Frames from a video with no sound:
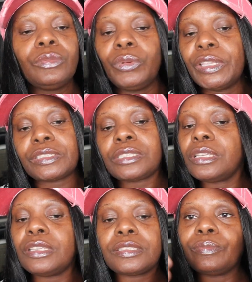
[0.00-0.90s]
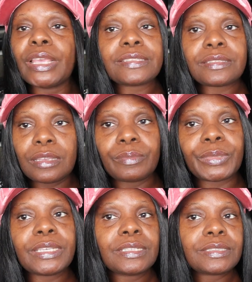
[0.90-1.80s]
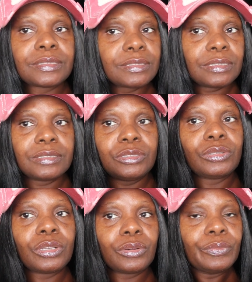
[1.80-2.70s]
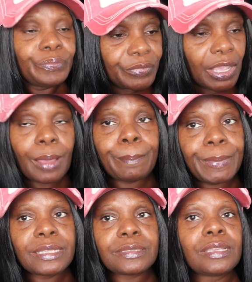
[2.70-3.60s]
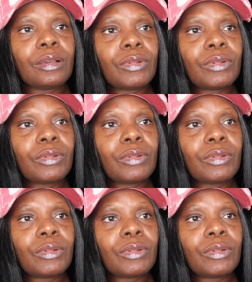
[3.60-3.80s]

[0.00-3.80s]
which is messed up because, you know, I'm busy.